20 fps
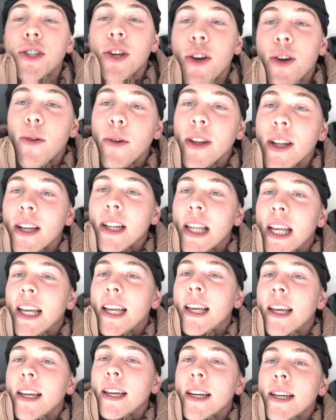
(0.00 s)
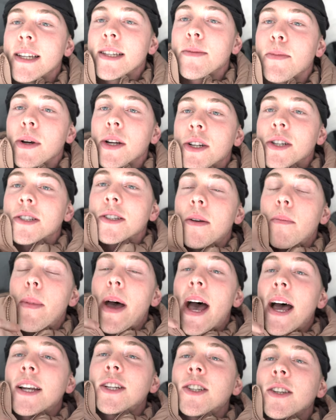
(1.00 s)
show you where the glinky is. But just
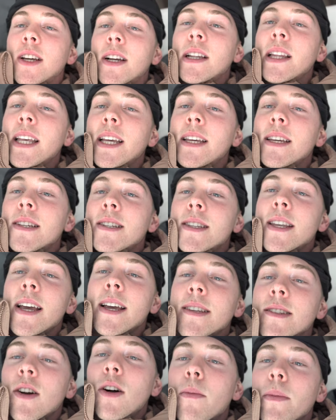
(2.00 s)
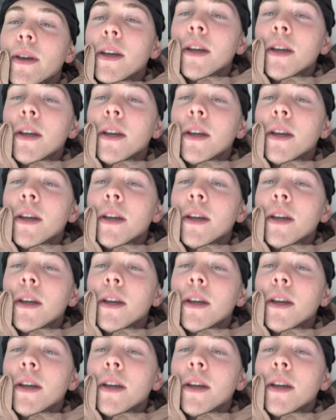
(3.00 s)
imagine the glinky stays on